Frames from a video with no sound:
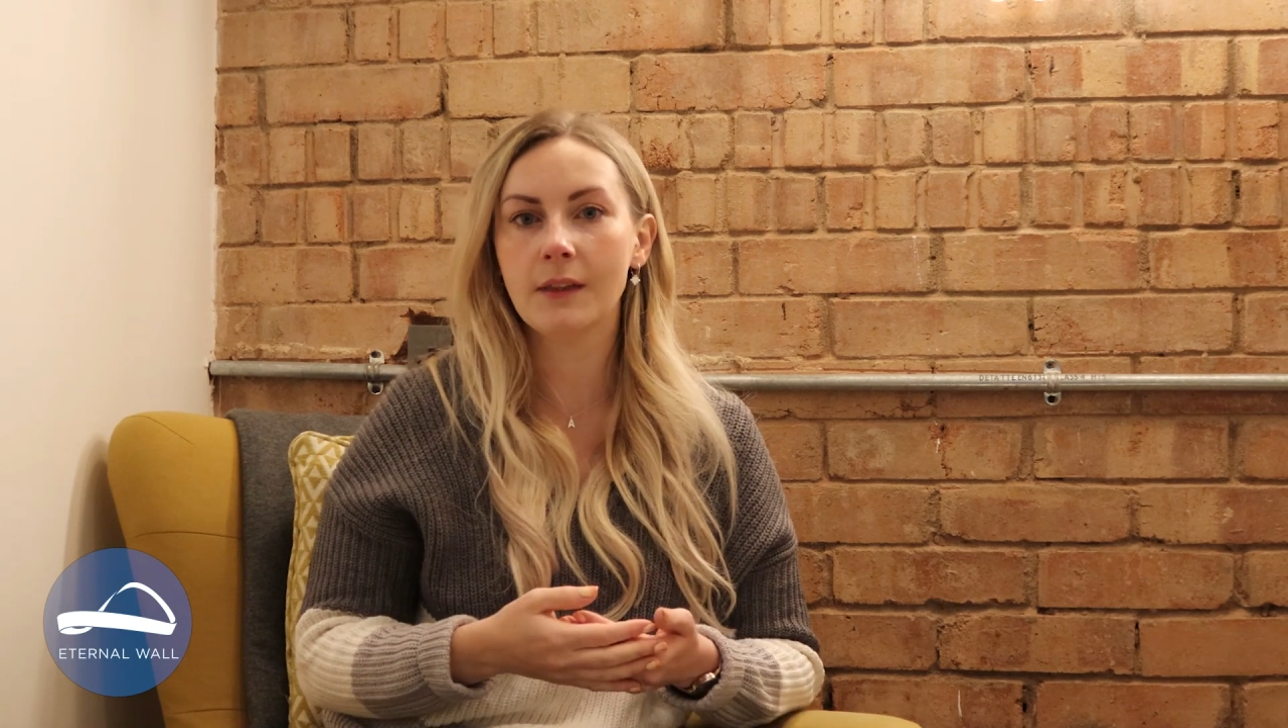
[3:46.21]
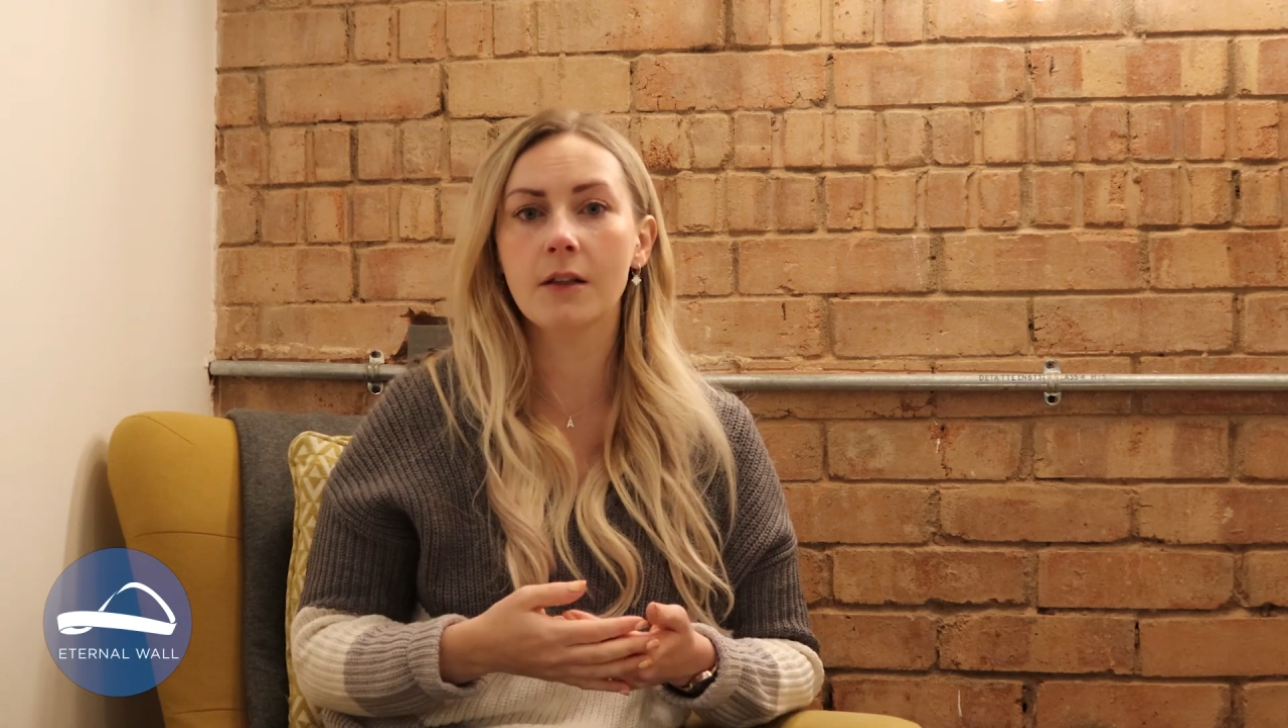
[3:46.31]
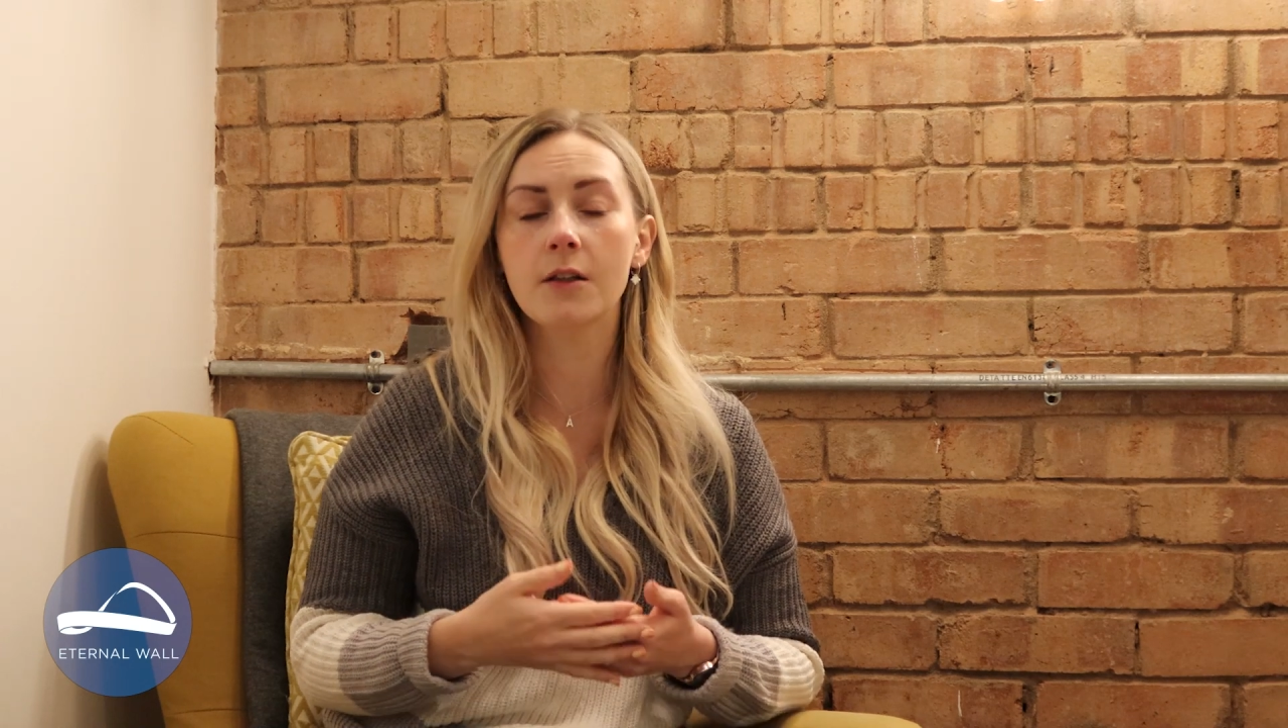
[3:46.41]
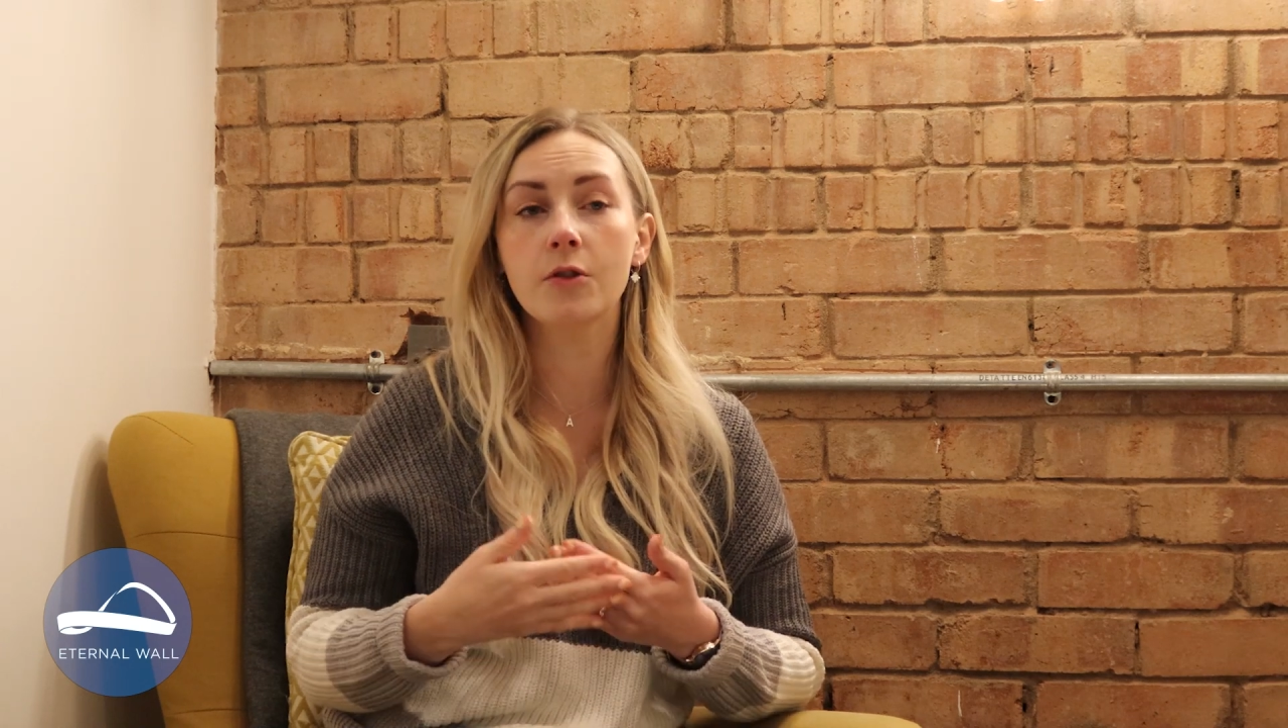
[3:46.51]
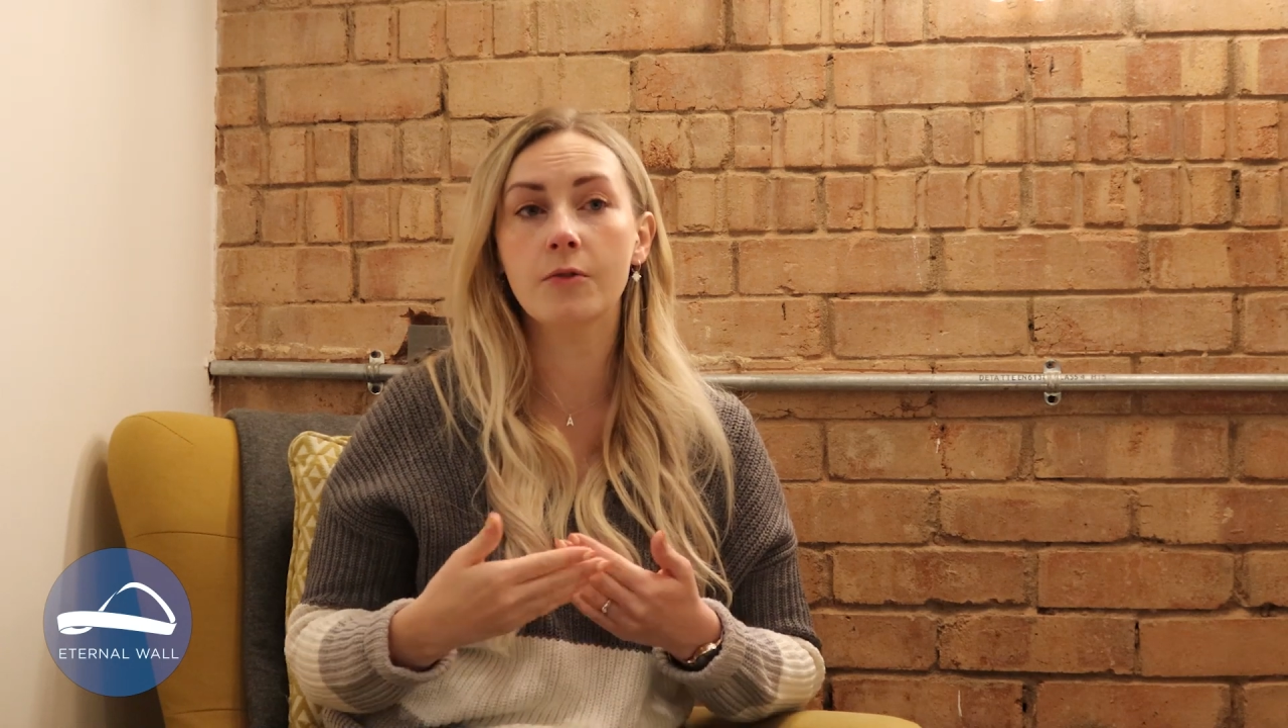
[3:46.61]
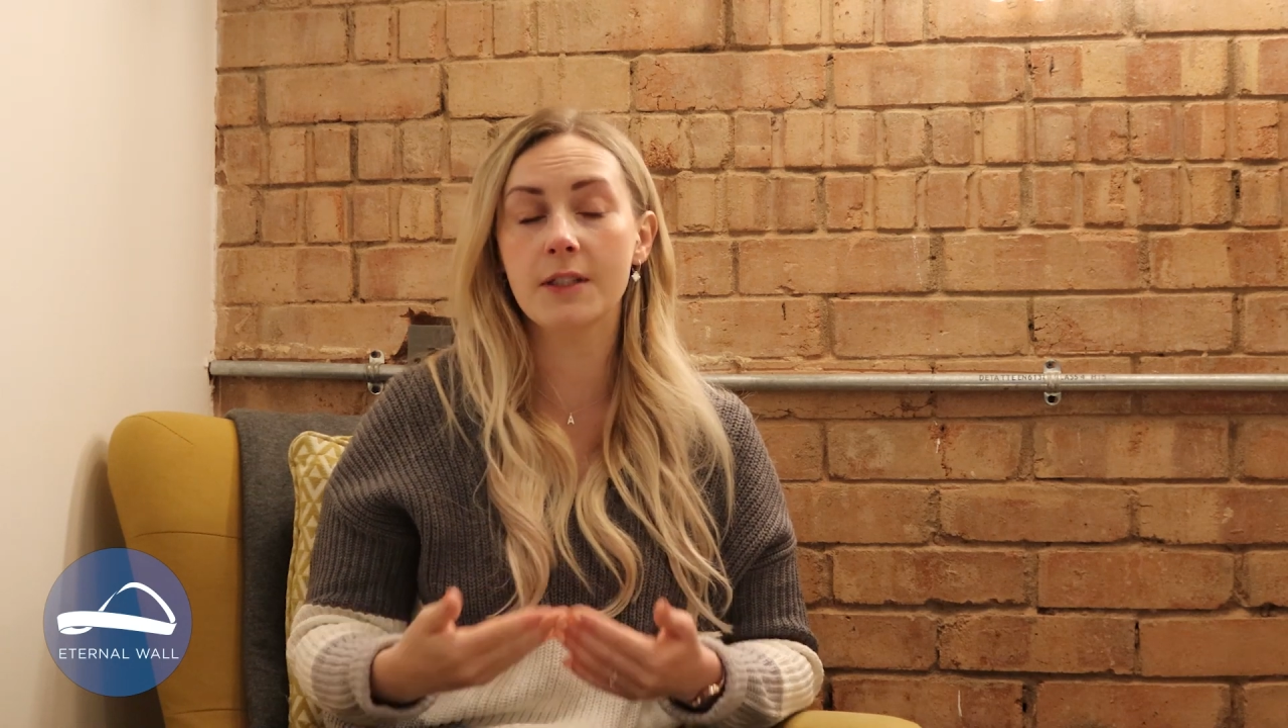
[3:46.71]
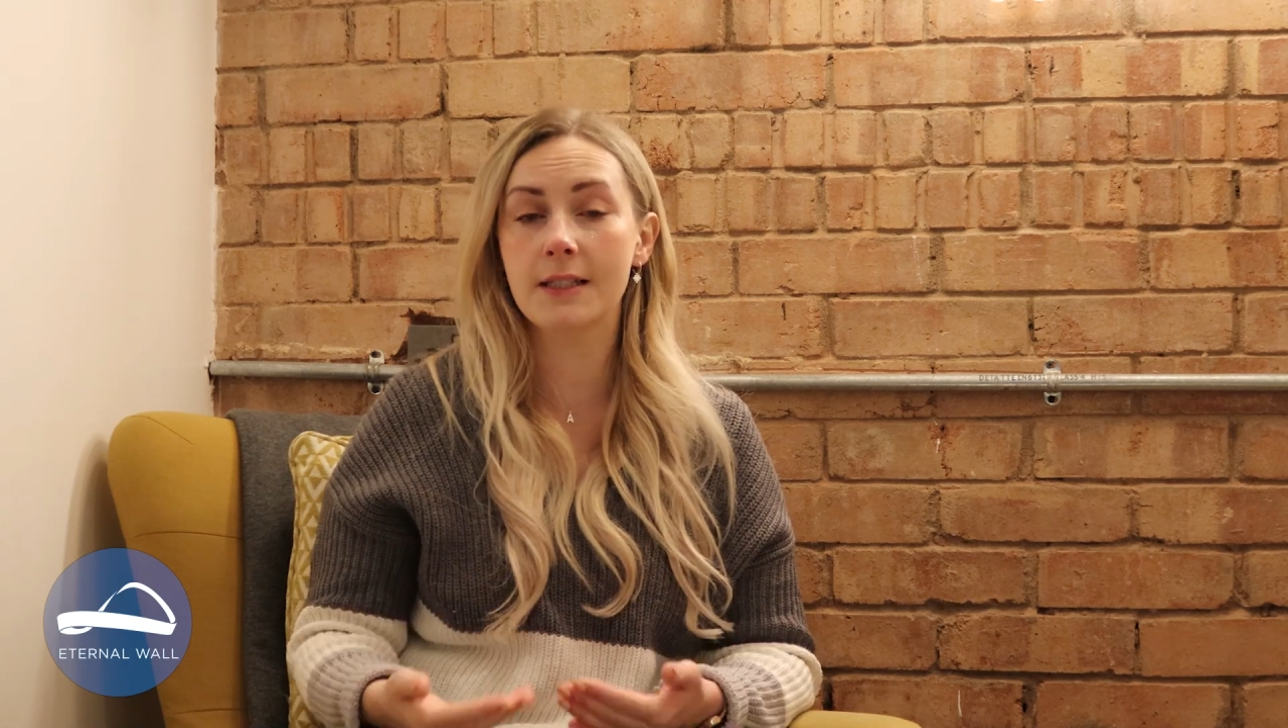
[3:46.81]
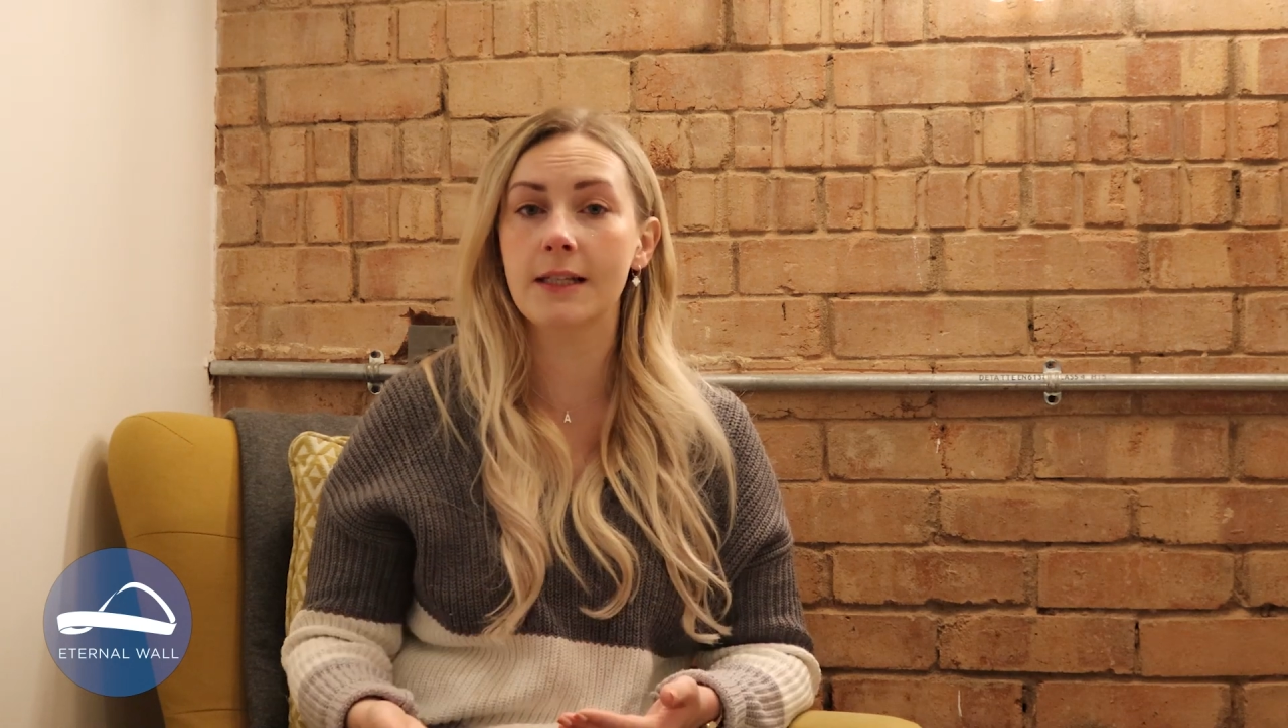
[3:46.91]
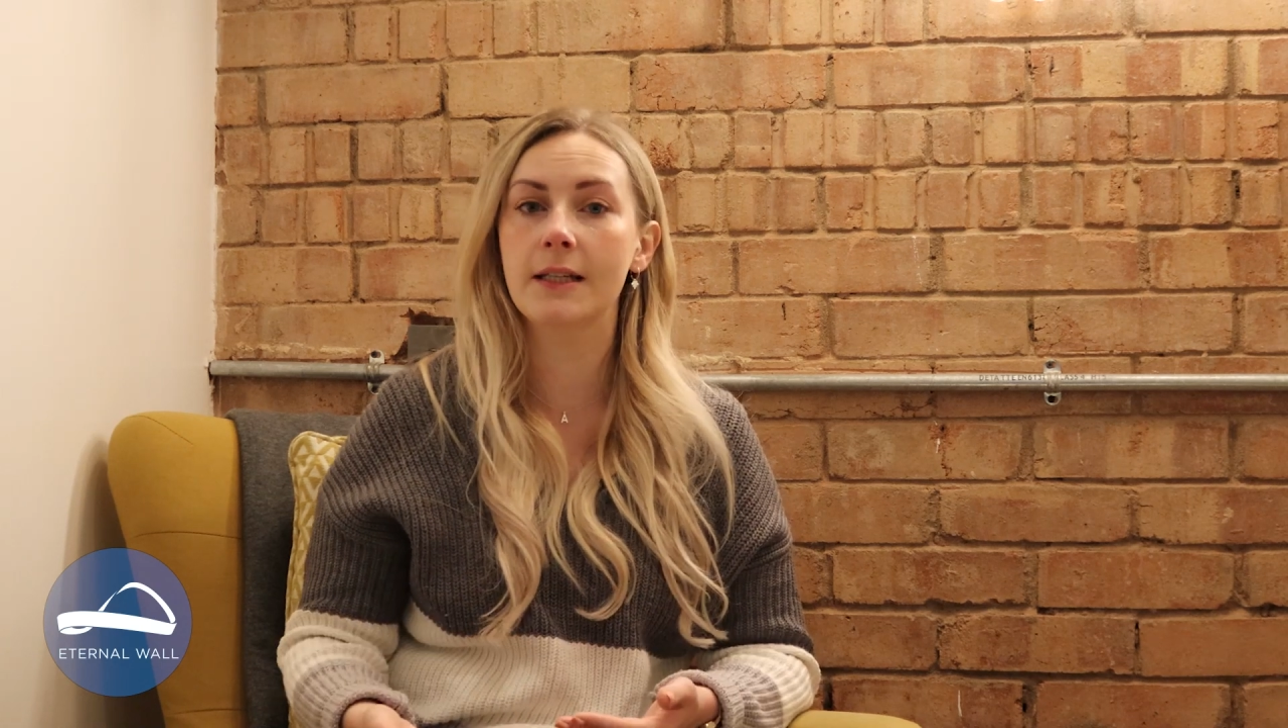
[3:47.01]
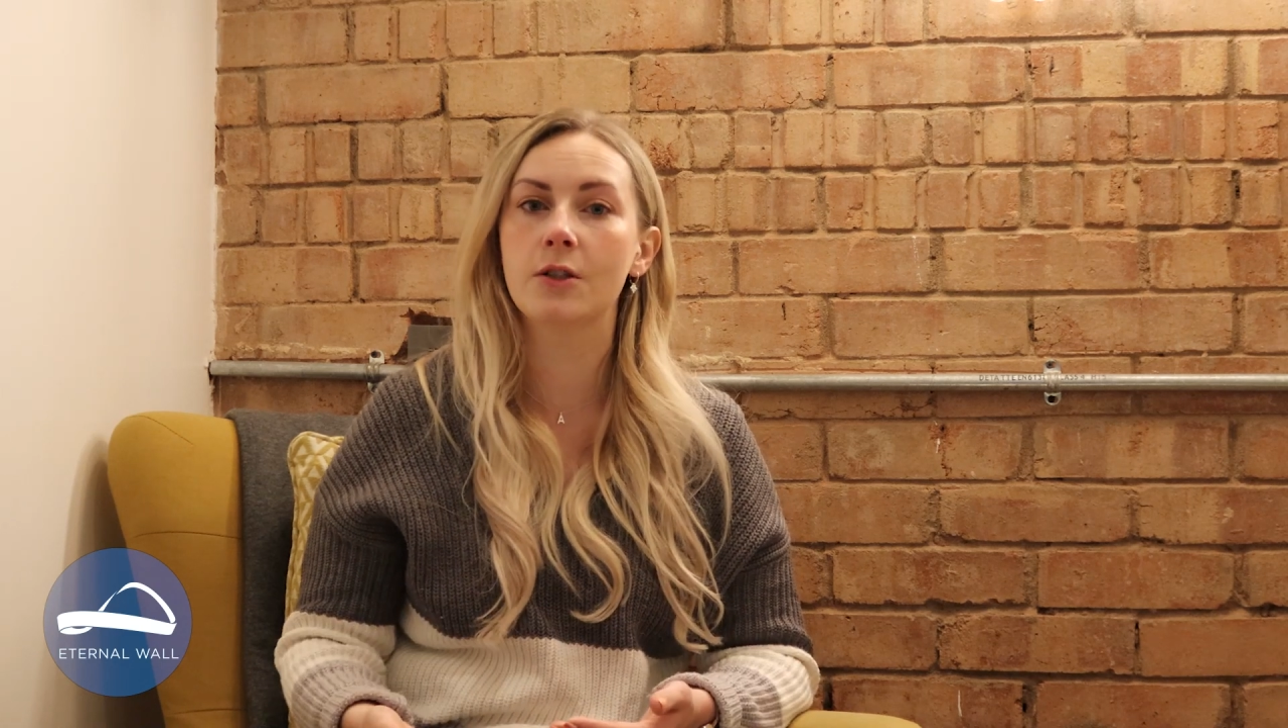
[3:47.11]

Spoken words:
because obviously